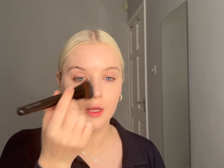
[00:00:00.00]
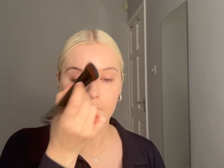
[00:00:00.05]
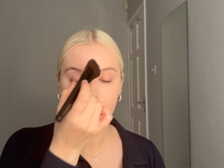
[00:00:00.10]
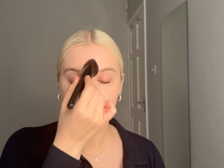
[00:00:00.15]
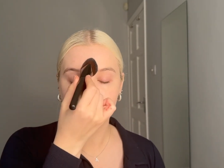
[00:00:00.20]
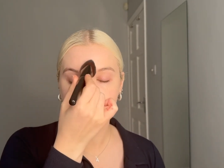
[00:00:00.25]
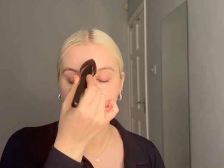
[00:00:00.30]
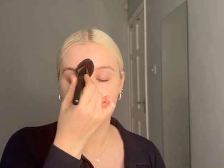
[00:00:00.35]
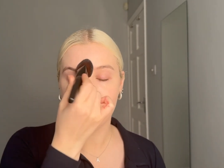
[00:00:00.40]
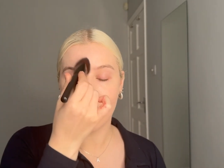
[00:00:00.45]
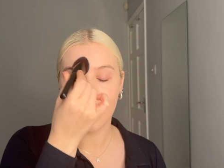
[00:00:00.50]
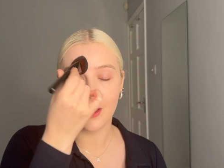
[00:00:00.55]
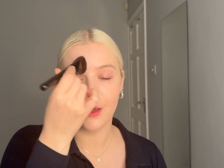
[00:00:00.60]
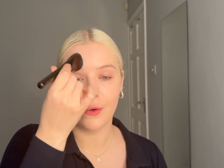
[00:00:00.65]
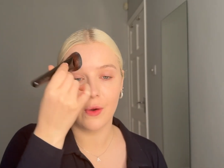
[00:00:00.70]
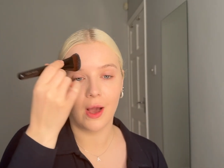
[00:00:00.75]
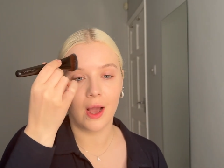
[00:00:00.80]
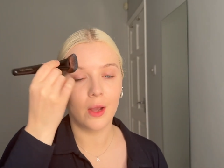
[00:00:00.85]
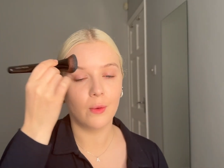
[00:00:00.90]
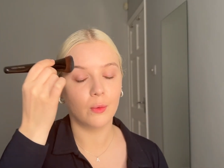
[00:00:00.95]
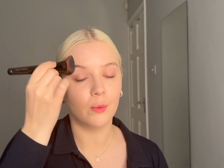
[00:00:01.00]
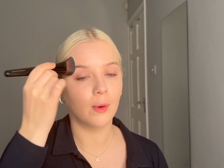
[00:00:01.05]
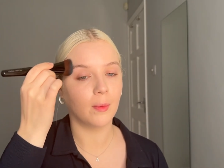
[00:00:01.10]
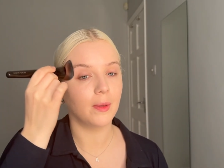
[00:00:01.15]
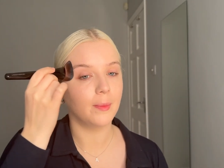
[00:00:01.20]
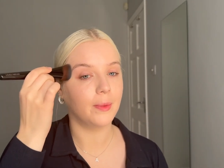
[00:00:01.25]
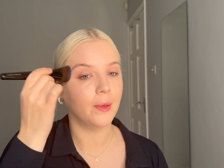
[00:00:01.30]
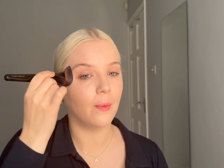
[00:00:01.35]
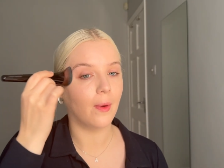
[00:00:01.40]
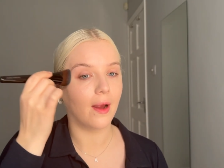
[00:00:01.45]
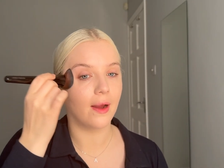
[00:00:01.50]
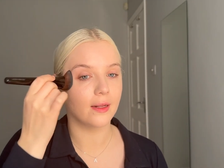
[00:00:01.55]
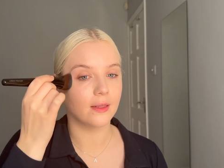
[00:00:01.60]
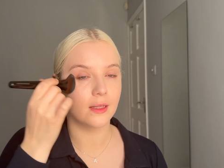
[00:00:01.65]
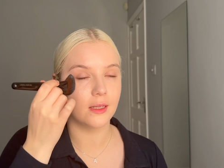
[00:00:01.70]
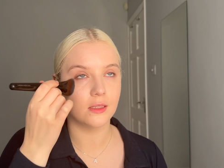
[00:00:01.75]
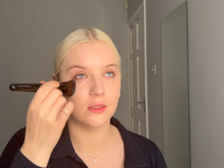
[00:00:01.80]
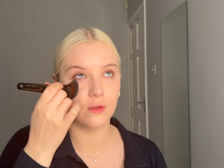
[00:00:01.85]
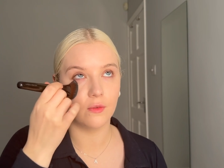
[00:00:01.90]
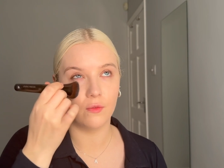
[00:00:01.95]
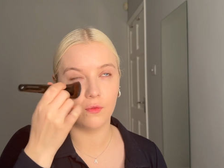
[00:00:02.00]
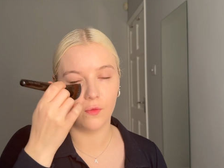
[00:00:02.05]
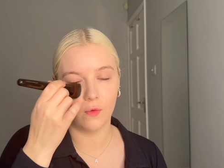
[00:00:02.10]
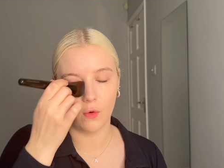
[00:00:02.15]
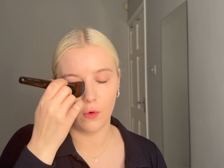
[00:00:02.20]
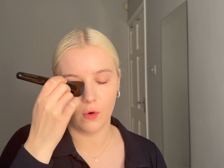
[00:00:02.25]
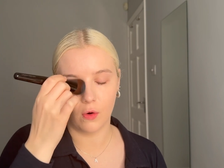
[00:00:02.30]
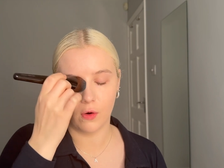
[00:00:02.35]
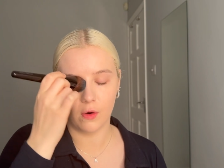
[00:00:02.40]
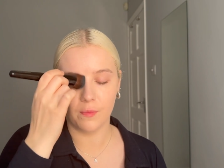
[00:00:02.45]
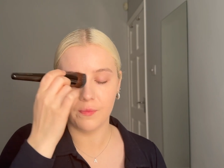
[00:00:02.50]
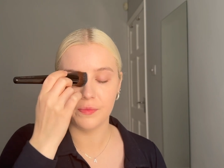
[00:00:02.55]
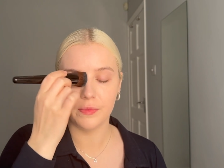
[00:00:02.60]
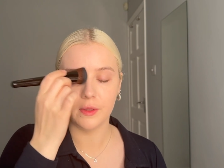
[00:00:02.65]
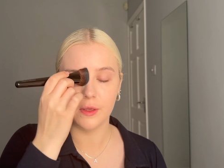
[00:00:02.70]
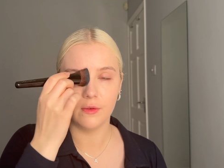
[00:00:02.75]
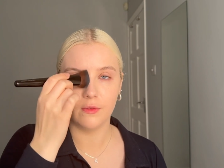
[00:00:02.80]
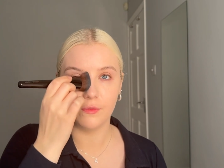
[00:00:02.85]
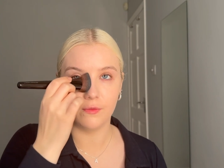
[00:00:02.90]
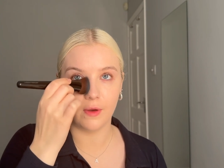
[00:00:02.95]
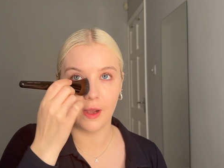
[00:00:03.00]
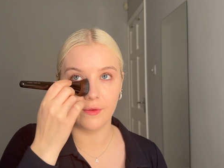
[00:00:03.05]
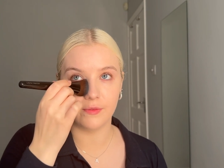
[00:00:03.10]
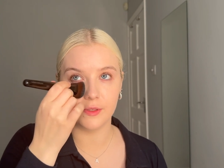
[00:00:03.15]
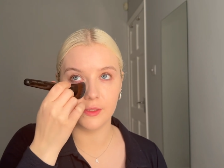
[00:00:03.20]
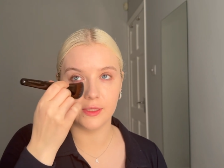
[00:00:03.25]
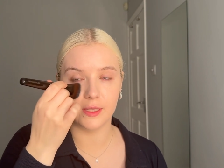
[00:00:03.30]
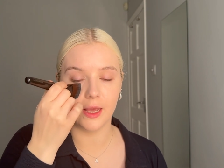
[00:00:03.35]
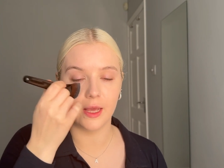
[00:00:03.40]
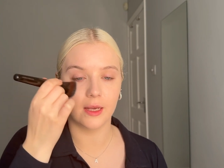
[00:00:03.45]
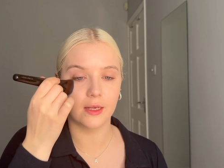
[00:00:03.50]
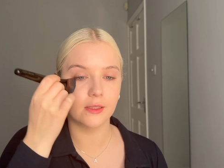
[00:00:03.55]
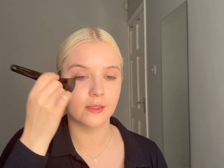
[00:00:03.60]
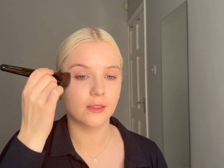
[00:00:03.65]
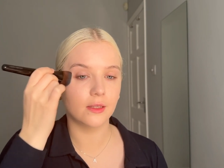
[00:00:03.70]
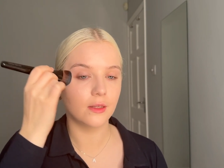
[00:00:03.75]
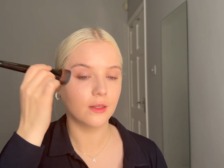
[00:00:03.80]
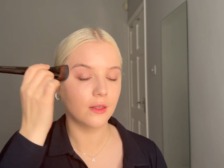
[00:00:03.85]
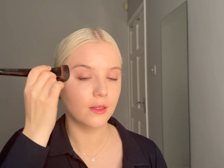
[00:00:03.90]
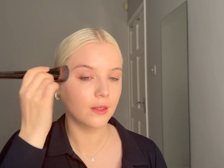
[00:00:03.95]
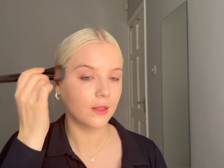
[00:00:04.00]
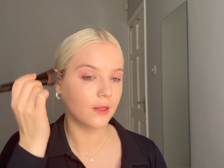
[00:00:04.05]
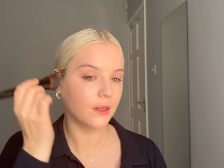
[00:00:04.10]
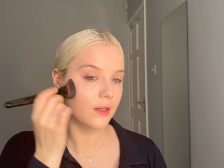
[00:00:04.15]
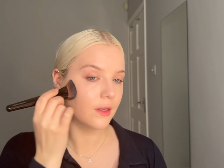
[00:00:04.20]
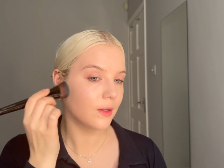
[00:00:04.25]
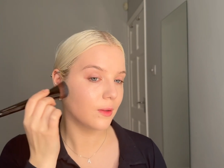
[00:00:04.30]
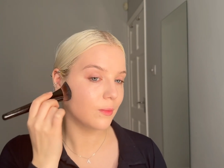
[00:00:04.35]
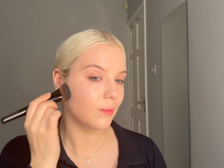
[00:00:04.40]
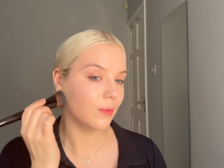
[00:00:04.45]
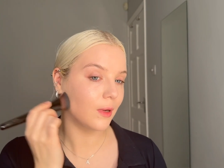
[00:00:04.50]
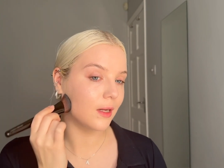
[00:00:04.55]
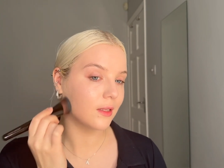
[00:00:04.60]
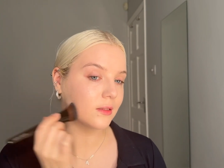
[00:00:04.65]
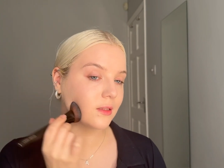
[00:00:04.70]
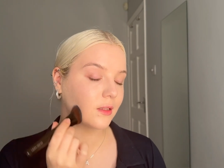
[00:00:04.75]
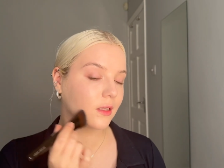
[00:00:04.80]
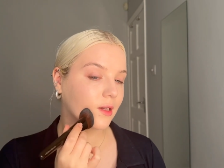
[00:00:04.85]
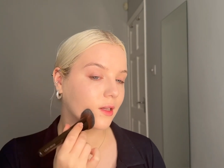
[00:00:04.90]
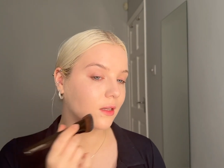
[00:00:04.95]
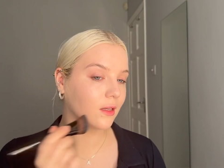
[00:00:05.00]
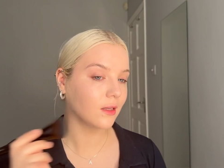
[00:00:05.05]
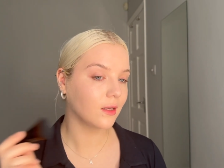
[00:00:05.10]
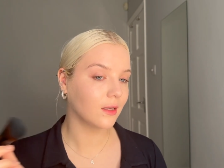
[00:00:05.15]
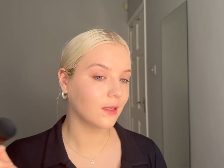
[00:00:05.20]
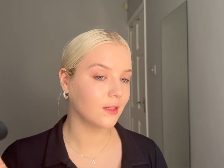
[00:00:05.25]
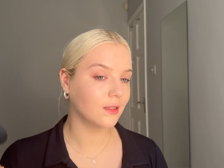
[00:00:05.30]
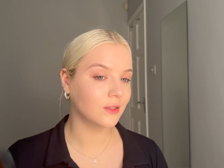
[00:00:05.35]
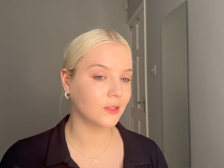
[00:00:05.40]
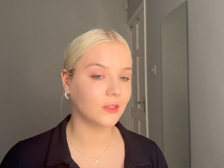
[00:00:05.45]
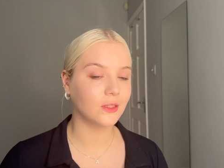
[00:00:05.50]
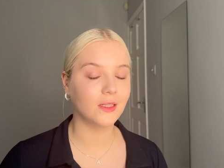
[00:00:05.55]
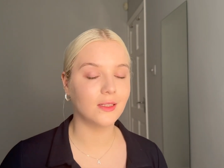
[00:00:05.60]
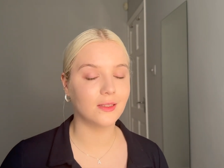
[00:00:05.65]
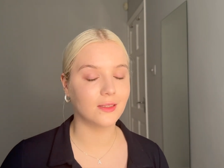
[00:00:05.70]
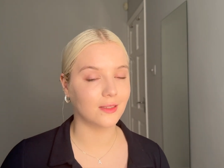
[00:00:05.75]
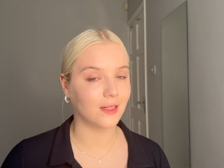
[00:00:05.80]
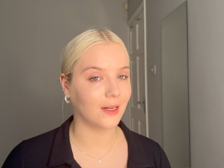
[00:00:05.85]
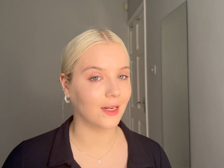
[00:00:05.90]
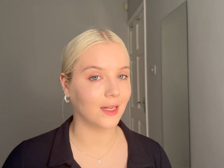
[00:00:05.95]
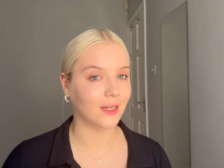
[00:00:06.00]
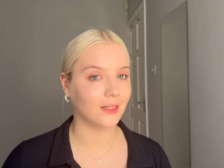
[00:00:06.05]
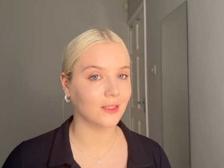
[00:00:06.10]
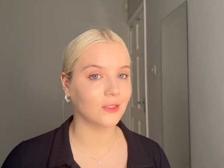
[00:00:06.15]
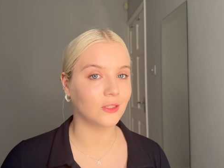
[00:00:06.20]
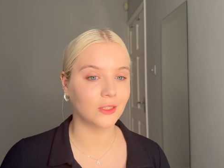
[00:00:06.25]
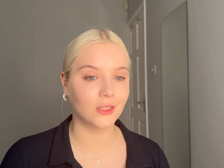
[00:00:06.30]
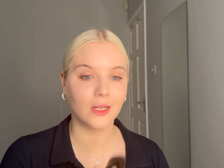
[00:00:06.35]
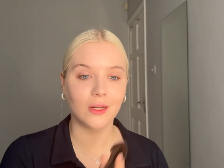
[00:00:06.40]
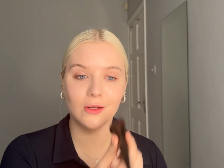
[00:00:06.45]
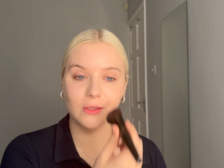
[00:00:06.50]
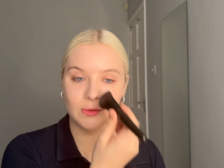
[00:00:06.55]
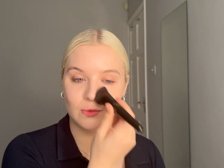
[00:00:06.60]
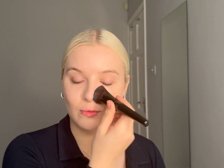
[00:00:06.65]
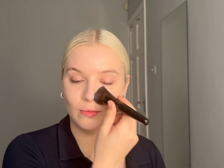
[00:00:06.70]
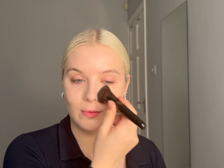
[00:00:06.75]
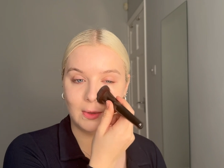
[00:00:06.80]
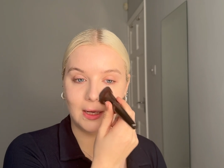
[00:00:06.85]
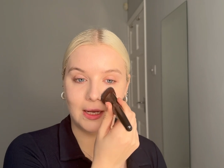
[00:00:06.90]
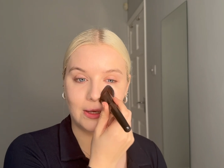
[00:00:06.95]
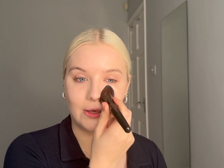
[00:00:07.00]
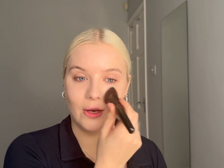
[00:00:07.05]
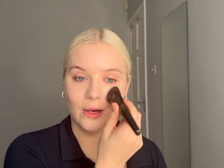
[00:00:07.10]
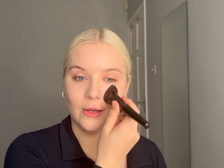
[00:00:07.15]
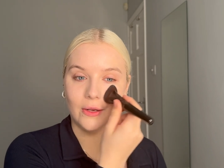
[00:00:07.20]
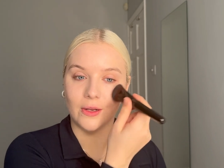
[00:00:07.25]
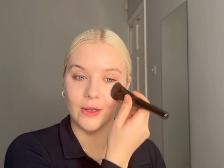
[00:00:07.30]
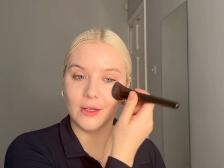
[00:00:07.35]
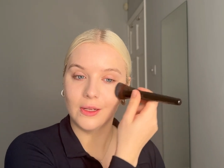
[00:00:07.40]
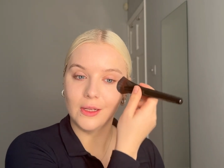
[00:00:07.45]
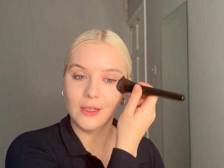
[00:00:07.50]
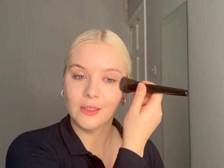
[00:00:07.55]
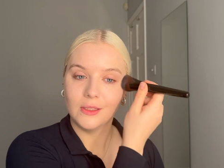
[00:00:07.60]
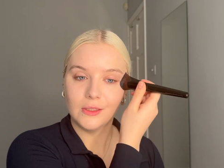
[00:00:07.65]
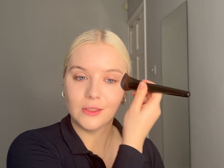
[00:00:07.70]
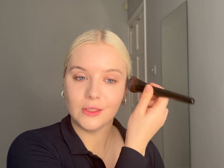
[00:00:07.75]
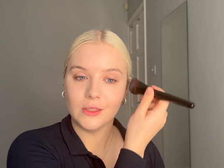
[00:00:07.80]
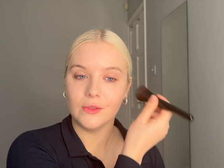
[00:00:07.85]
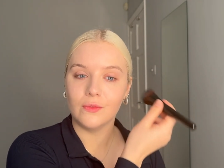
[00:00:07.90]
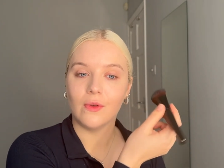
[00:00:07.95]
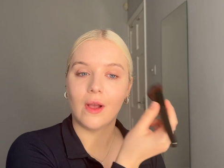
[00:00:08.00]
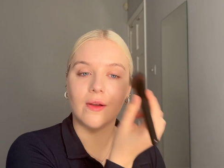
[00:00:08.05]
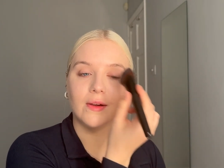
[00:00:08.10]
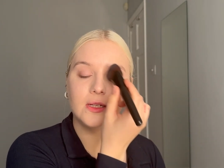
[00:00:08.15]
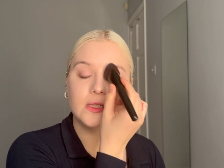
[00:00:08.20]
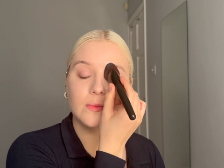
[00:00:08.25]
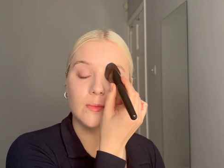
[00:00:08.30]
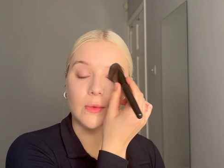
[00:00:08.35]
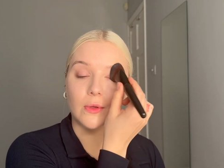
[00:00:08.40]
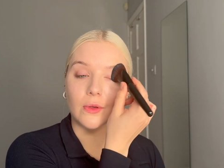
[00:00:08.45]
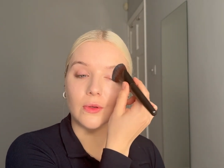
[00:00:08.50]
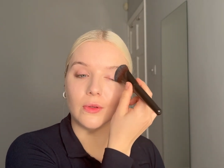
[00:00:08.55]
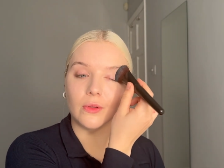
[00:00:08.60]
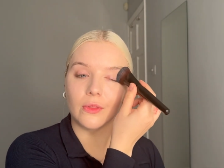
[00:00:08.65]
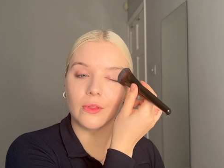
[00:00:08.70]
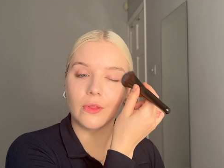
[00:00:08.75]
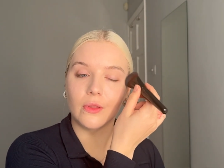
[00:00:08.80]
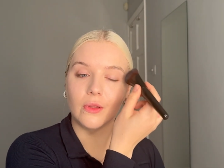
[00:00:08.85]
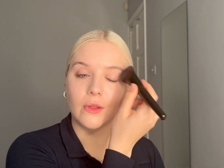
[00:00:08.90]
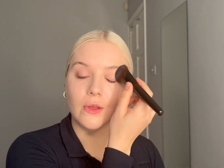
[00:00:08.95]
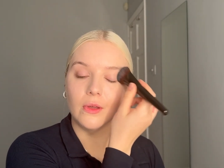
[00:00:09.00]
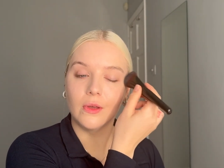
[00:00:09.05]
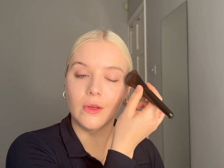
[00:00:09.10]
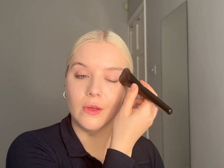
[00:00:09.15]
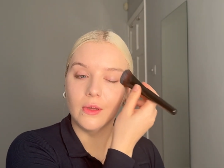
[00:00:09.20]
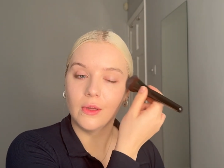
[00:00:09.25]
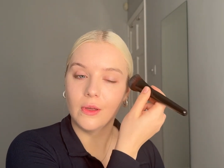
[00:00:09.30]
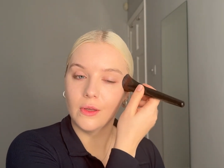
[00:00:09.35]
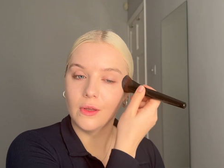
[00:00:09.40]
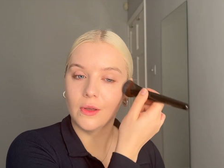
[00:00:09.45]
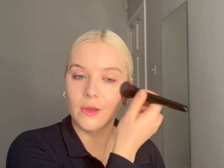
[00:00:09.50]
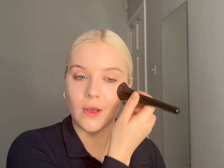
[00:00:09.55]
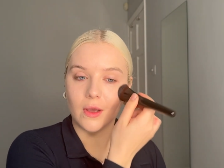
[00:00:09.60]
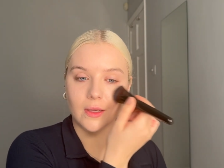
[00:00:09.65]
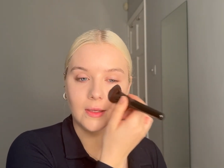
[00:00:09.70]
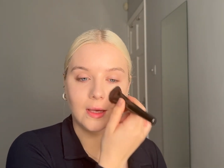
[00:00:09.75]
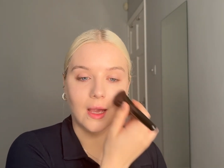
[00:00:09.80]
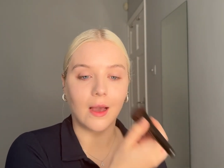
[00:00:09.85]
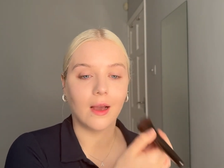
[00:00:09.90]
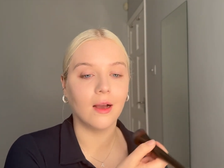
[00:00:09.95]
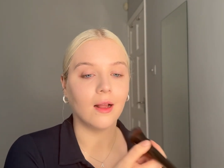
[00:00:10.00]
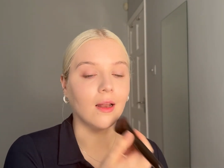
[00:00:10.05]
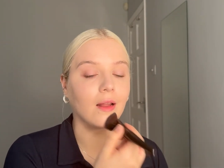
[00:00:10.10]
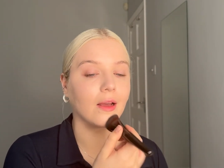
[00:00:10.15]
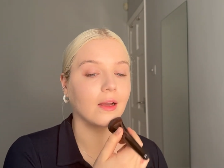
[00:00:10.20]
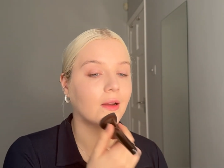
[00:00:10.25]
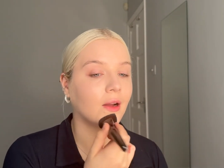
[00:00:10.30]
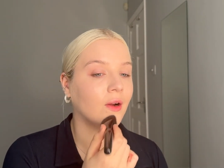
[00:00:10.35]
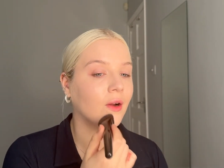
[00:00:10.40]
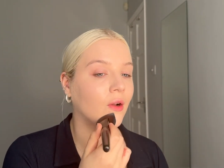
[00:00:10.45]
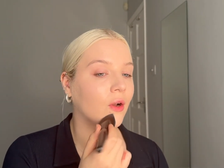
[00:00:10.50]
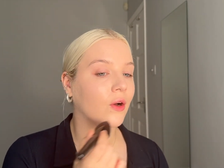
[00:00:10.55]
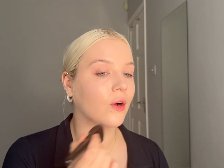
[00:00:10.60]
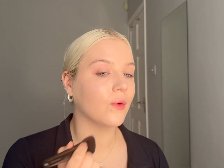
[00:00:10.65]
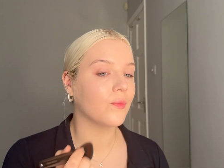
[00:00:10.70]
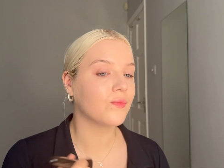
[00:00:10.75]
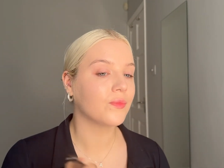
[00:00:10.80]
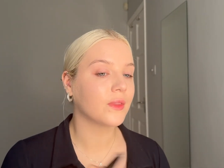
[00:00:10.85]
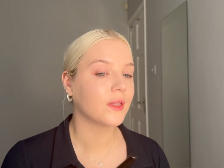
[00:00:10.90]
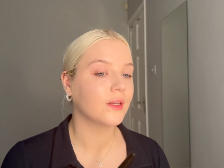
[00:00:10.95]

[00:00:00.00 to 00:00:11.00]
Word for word: So I will probably be wearing this for 5 to 6. But she's stunning. She looks really good. She's very smooth. Yeah, I like her a lot.